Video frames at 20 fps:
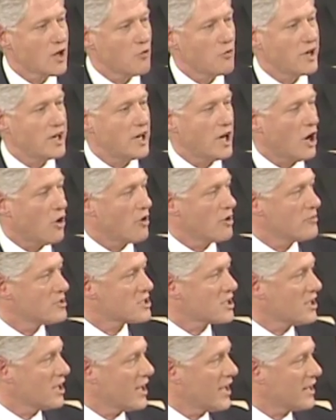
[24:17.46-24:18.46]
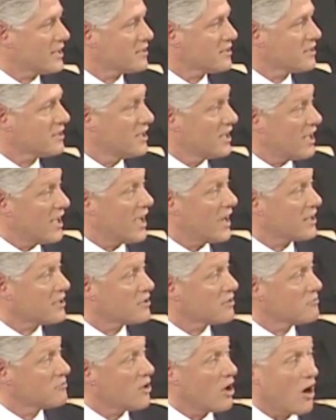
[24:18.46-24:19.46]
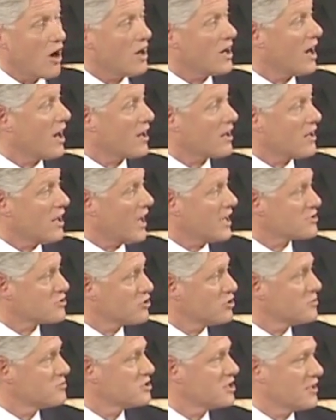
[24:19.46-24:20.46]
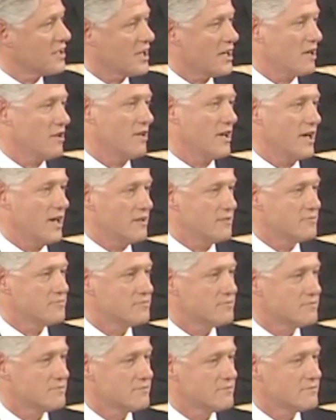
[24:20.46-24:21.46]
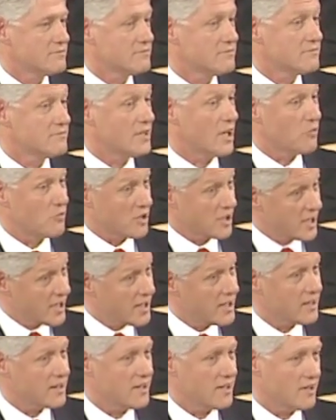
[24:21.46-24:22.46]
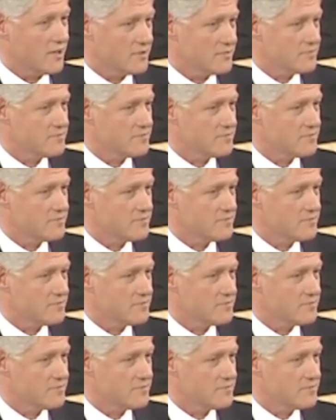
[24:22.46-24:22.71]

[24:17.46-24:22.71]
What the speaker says: We know we must connect all our classrooms to the internet, and we're getting there.